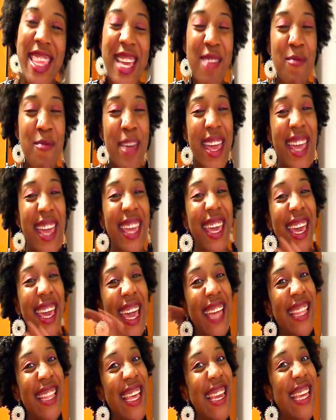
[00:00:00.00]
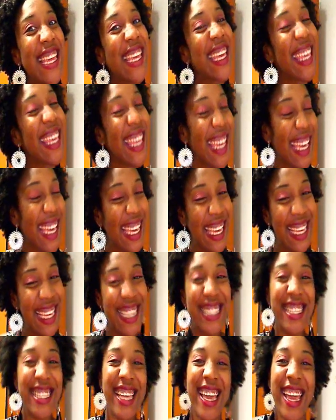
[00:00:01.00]
Fatima, aka Lady
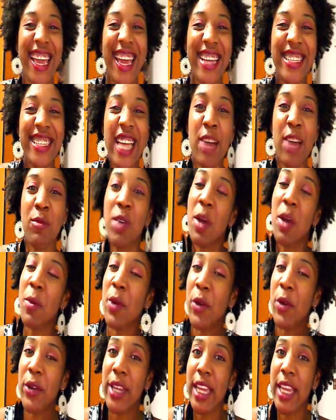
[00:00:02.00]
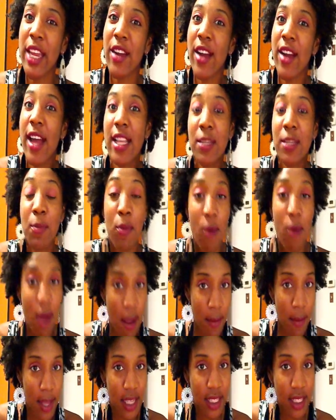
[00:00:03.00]
Keys, and I'm coming on here as
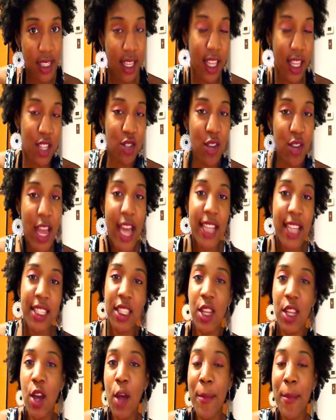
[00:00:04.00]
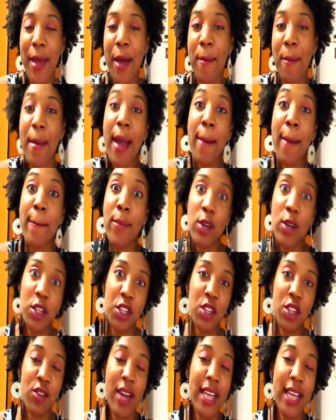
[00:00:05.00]
promised to let you guys know about my
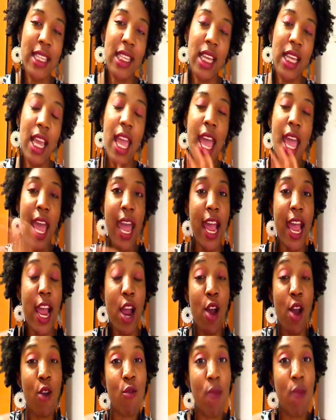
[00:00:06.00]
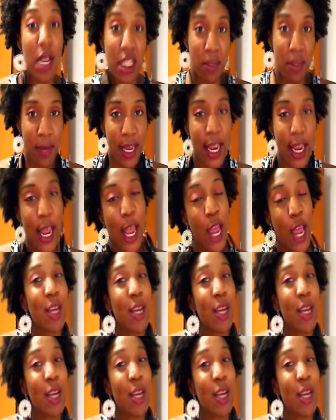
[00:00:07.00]
moisturizing hair regimen.